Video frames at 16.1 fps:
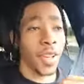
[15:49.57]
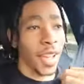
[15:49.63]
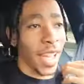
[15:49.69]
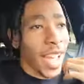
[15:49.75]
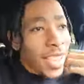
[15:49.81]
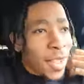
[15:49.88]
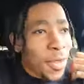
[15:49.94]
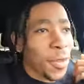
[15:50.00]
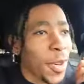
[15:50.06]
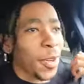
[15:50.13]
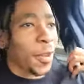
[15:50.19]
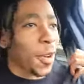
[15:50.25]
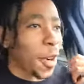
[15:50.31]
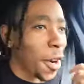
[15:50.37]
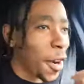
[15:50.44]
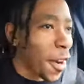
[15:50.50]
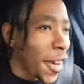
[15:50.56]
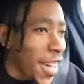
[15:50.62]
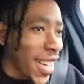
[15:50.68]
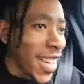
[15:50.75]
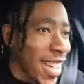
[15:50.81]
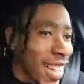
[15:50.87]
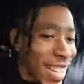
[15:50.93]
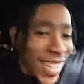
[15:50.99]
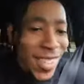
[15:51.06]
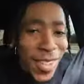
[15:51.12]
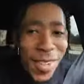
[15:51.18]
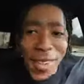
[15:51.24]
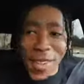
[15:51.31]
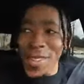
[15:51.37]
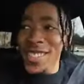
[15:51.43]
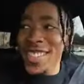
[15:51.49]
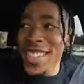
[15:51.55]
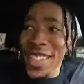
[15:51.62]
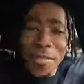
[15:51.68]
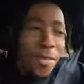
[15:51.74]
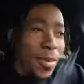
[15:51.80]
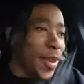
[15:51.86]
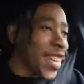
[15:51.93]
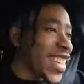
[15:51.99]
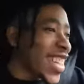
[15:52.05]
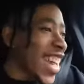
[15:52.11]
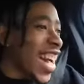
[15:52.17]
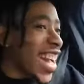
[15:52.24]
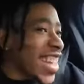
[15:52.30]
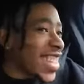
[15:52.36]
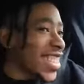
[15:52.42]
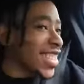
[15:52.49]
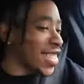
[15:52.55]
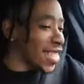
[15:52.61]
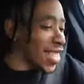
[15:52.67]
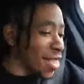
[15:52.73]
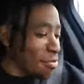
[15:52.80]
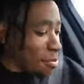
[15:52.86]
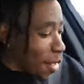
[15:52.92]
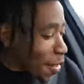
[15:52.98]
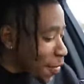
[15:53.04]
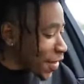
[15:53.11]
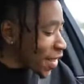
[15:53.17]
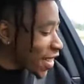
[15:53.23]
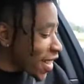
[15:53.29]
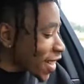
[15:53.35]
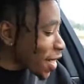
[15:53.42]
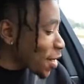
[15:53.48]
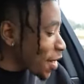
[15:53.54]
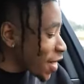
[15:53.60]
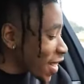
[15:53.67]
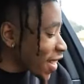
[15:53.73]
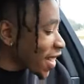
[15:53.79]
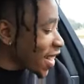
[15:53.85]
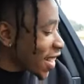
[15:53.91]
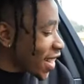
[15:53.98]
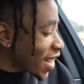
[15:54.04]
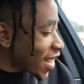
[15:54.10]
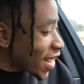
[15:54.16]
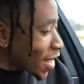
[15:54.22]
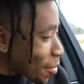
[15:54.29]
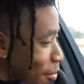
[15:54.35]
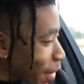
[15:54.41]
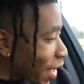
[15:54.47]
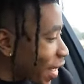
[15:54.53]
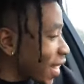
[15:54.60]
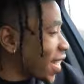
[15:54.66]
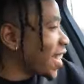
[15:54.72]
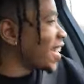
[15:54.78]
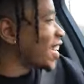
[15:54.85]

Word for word: So I got the rental car, and it was looking pretty nice and spiffy. Look at, look at, look at Bay.